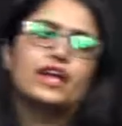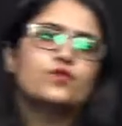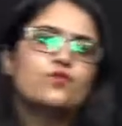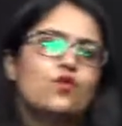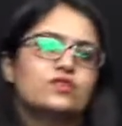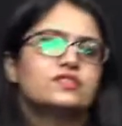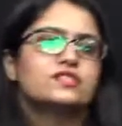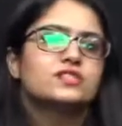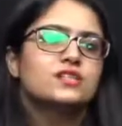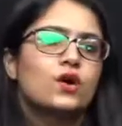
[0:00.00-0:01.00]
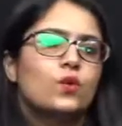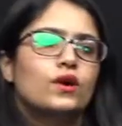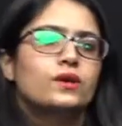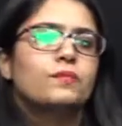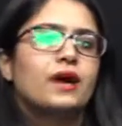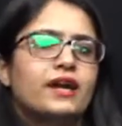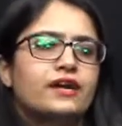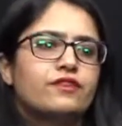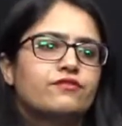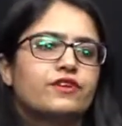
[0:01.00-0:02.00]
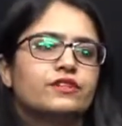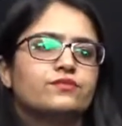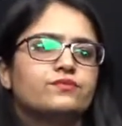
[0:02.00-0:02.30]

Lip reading: it was discovered by Griffith.